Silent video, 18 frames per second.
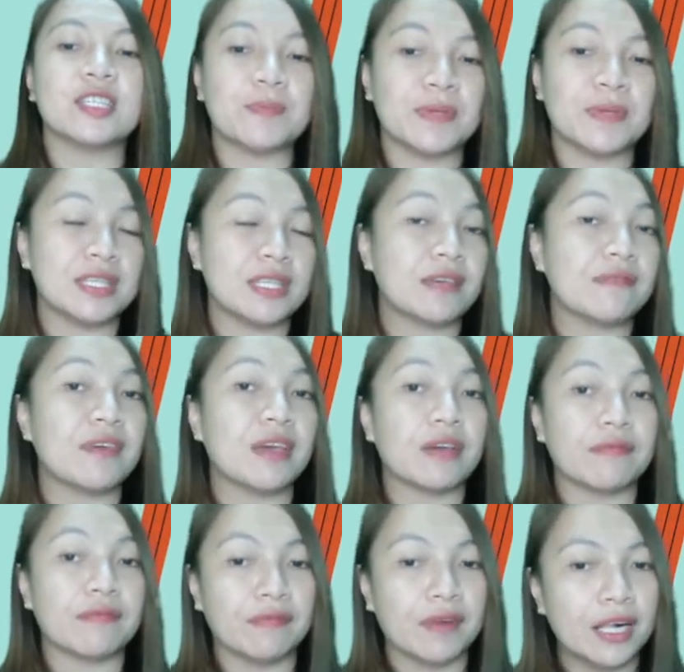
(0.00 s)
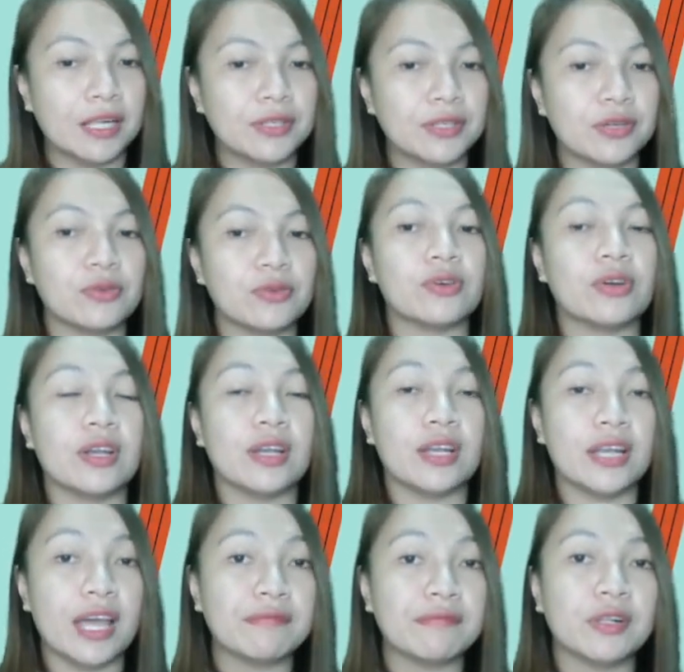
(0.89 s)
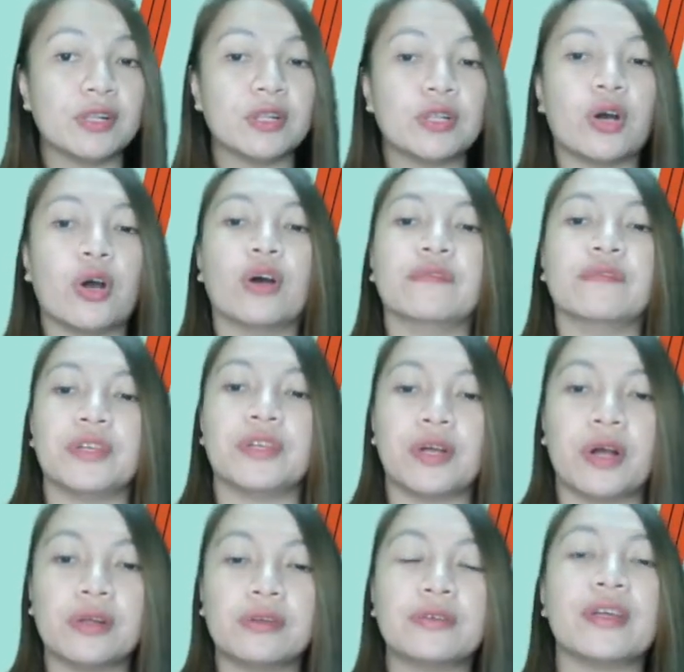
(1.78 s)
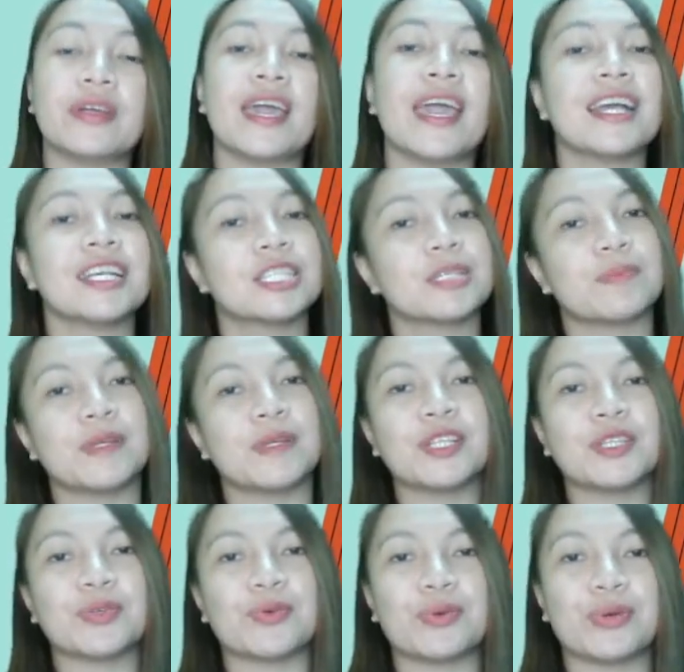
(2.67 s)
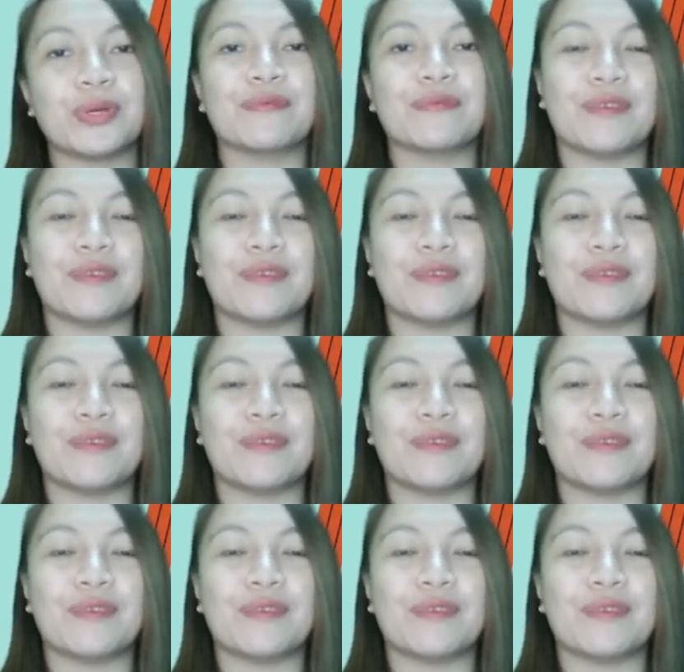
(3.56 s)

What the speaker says: specific value or level of the other explanatory